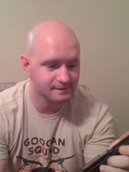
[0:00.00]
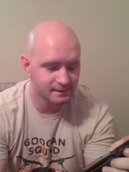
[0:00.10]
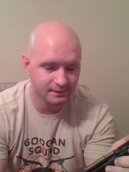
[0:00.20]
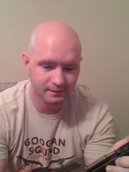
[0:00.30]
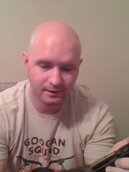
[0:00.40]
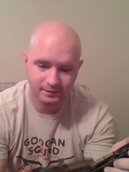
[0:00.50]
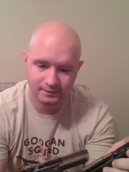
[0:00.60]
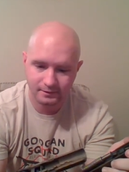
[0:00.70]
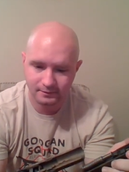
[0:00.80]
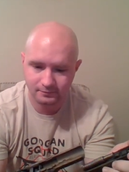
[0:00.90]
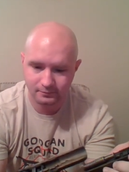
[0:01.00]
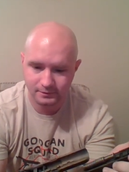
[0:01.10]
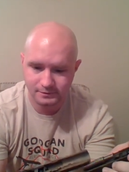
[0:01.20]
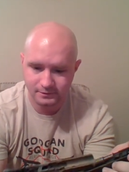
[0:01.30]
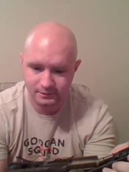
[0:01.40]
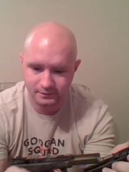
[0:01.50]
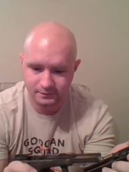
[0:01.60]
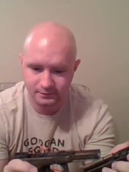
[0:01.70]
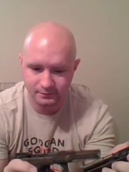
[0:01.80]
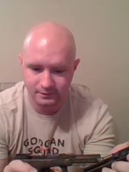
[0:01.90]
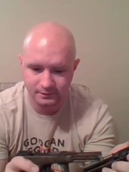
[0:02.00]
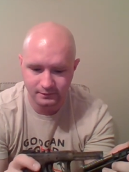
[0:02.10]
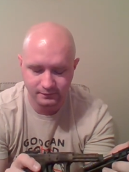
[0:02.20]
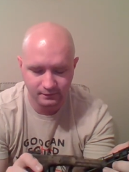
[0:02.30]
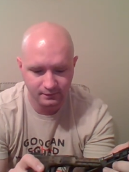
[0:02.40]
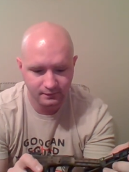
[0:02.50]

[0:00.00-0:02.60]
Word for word: thing I think we should get into is